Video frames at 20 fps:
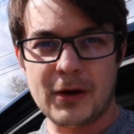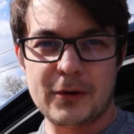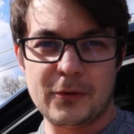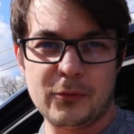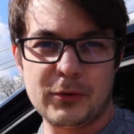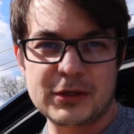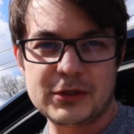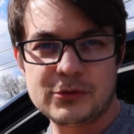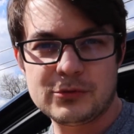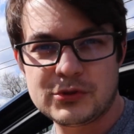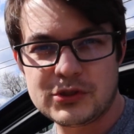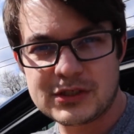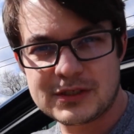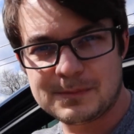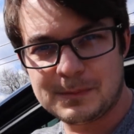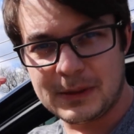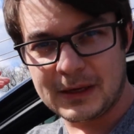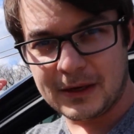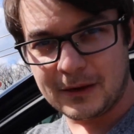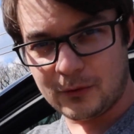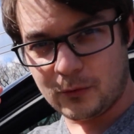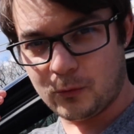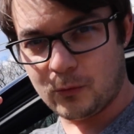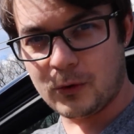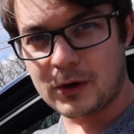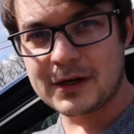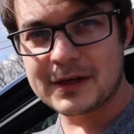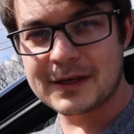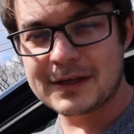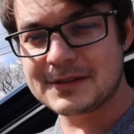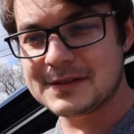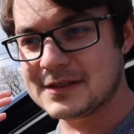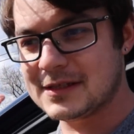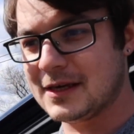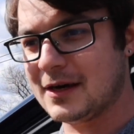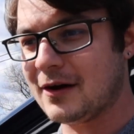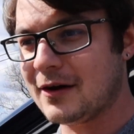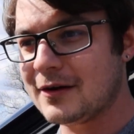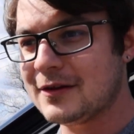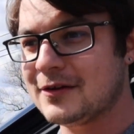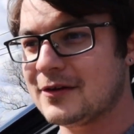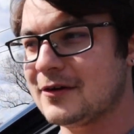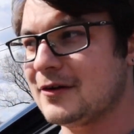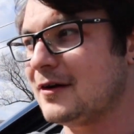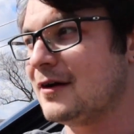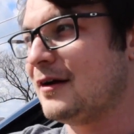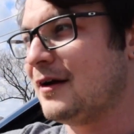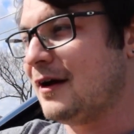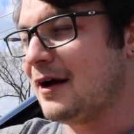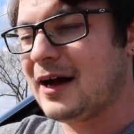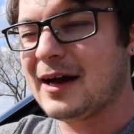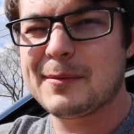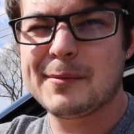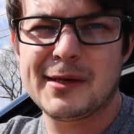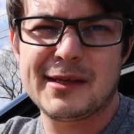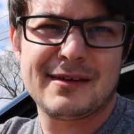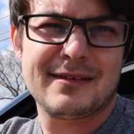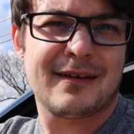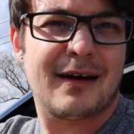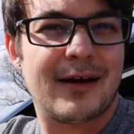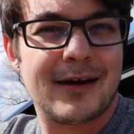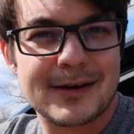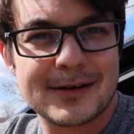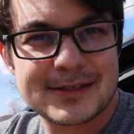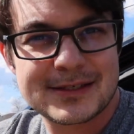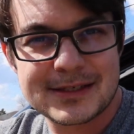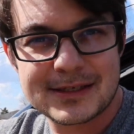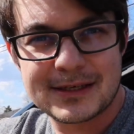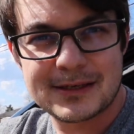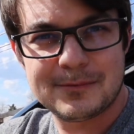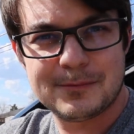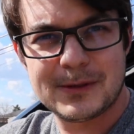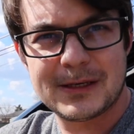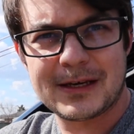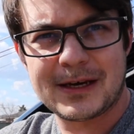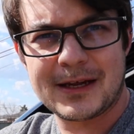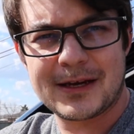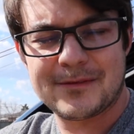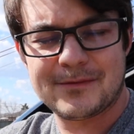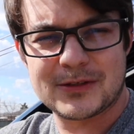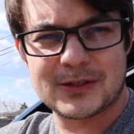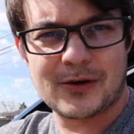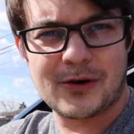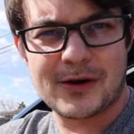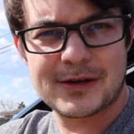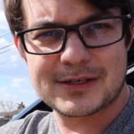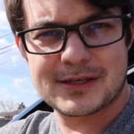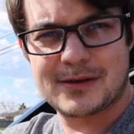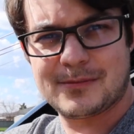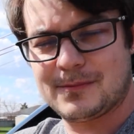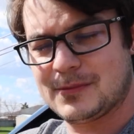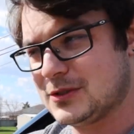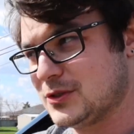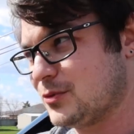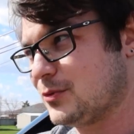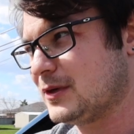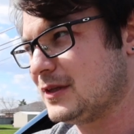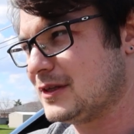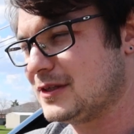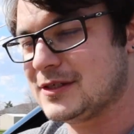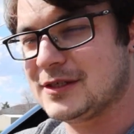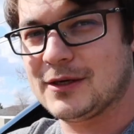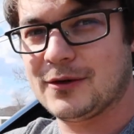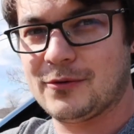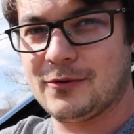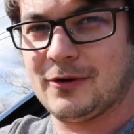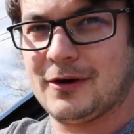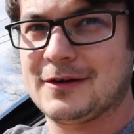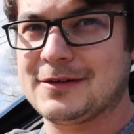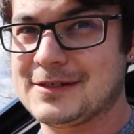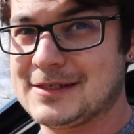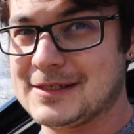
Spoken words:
But when you just pit one against the other, I mean, honestly, it'd be kind of a toss-up between the two